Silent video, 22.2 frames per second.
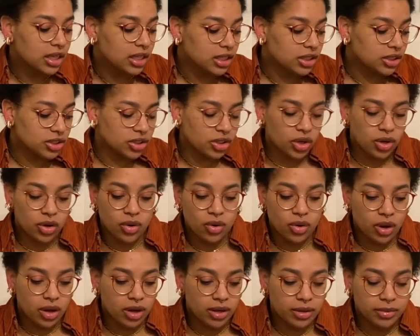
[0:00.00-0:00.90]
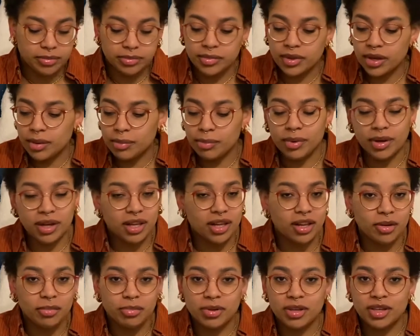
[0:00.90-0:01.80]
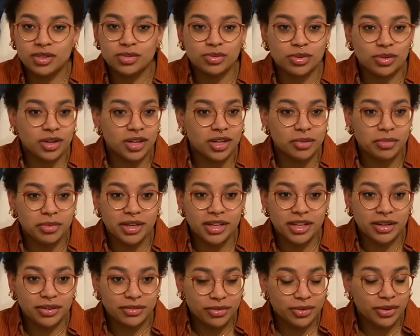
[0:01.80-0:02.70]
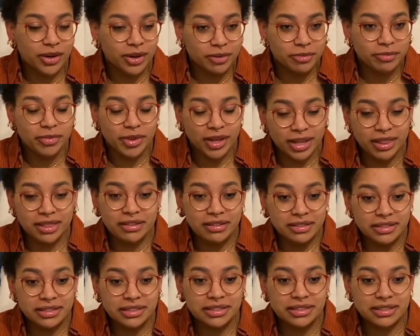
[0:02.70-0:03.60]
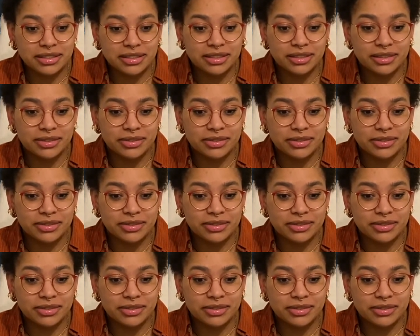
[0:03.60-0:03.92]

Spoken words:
So buckle up, because we're gonna be here for at least